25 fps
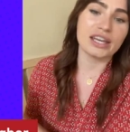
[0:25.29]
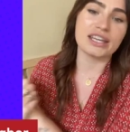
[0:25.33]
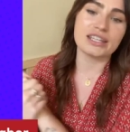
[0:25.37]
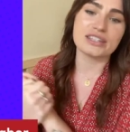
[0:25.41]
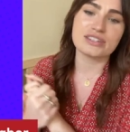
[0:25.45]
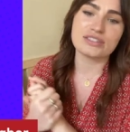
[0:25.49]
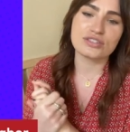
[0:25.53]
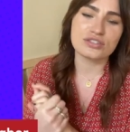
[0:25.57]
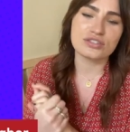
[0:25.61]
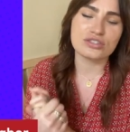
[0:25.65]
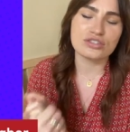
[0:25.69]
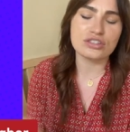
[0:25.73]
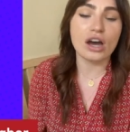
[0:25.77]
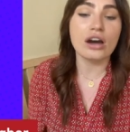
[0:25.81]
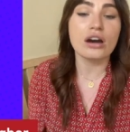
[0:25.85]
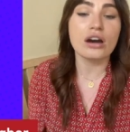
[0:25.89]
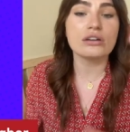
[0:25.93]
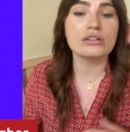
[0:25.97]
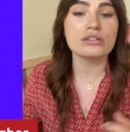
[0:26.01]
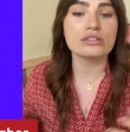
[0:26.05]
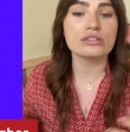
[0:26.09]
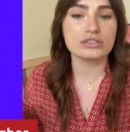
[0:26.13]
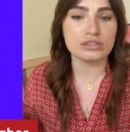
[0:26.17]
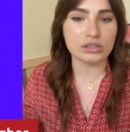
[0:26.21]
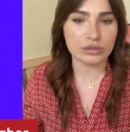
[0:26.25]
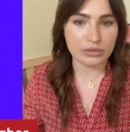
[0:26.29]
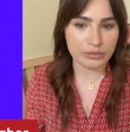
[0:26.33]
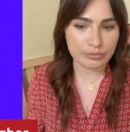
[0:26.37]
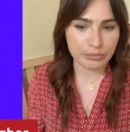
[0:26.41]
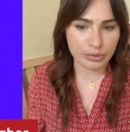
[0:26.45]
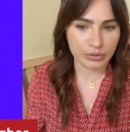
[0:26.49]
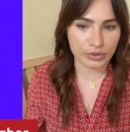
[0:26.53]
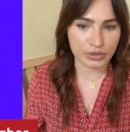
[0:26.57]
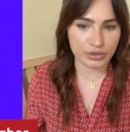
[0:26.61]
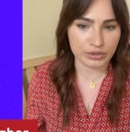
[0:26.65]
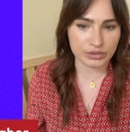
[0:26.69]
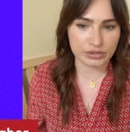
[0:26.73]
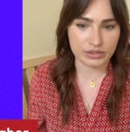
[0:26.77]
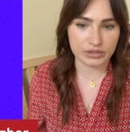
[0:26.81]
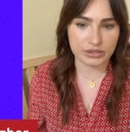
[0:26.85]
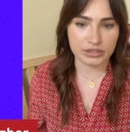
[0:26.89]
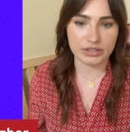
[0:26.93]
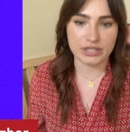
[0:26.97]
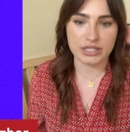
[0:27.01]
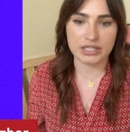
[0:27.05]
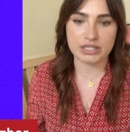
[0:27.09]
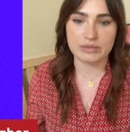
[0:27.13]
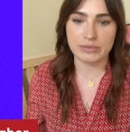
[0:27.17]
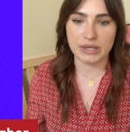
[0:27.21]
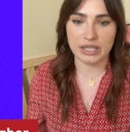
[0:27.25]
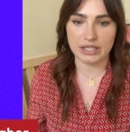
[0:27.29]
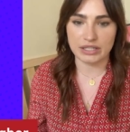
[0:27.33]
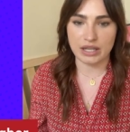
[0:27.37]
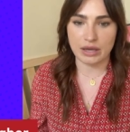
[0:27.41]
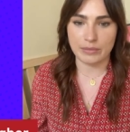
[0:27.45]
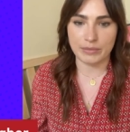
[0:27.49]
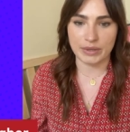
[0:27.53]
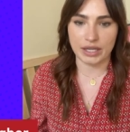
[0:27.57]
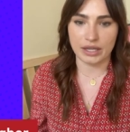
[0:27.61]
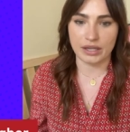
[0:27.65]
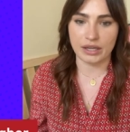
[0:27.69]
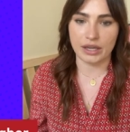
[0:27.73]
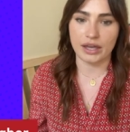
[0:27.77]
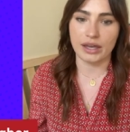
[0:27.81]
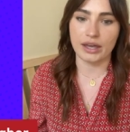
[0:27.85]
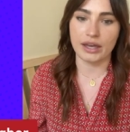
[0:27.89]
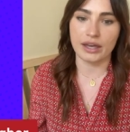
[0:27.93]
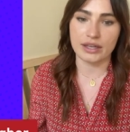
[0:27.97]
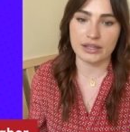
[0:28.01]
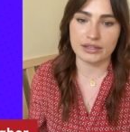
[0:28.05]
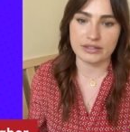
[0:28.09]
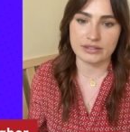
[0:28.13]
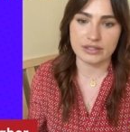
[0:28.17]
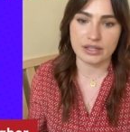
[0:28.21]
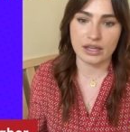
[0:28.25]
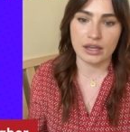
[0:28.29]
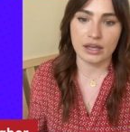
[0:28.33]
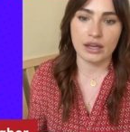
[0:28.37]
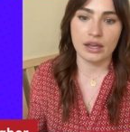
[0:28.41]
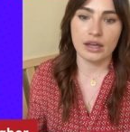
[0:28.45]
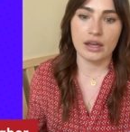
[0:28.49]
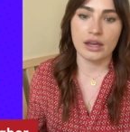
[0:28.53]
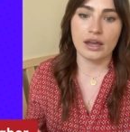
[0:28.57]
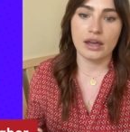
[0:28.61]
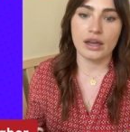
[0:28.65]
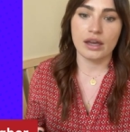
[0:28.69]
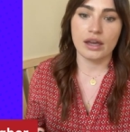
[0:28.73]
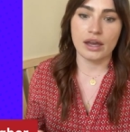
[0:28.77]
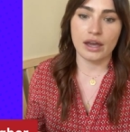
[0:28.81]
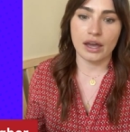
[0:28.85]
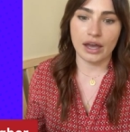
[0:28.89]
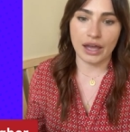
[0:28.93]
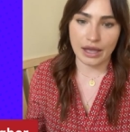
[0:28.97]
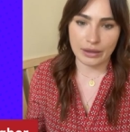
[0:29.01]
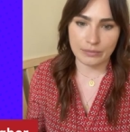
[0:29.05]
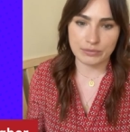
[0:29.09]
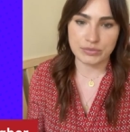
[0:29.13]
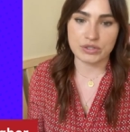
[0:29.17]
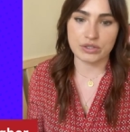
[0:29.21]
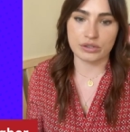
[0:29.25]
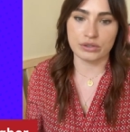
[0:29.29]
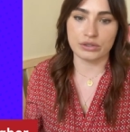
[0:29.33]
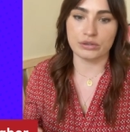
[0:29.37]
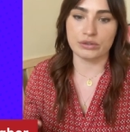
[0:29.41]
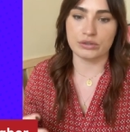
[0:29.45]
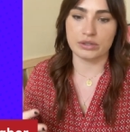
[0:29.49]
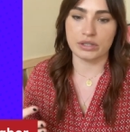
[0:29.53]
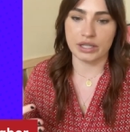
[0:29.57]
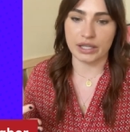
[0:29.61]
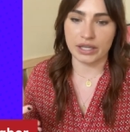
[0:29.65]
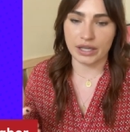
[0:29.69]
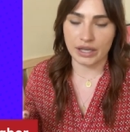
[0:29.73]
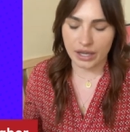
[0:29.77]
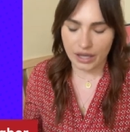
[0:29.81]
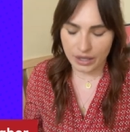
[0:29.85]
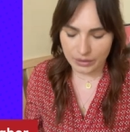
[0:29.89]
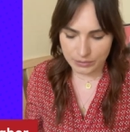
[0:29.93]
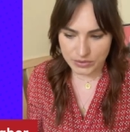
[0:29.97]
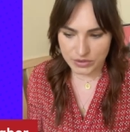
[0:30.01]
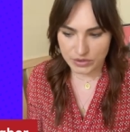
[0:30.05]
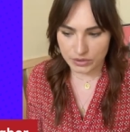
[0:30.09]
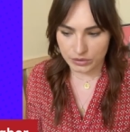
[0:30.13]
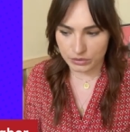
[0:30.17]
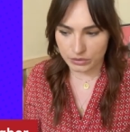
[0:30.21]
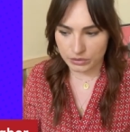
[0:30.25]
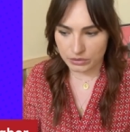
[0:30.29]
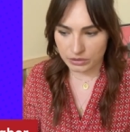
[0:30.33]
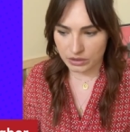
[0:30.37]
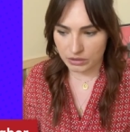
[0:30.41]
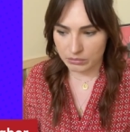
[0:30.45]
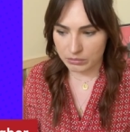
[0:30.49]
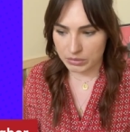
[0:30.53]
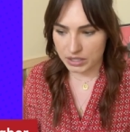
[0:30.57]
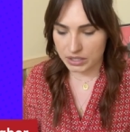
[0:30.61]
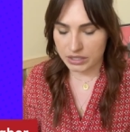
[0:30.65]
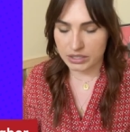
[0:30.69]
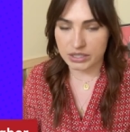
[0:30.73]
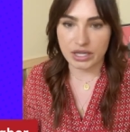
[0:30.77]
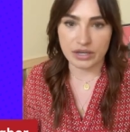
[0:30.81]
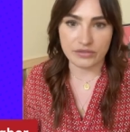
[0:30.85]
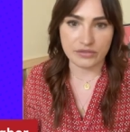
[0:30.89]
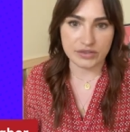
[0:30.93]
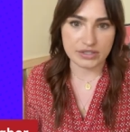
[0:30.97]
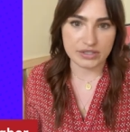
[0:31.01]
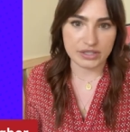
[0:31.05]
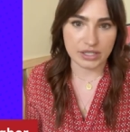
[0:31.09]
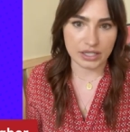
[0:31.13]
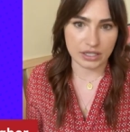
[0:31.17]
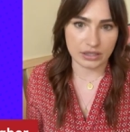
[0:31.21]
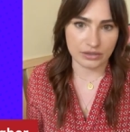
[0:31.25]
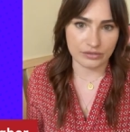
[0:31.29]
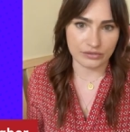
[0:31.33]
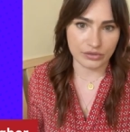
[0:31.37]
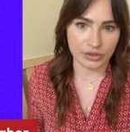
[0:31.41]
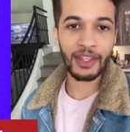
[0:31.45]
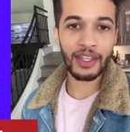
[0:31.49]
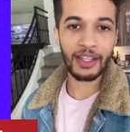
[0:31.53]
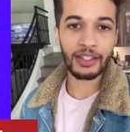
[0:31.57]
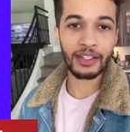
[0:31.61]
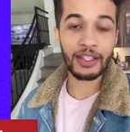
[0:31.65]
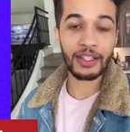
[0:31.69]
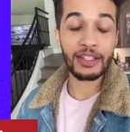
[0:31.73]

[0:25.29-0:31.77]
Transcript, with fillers: It's so, so important. This pandemic has absolutely, absolutely been devastating.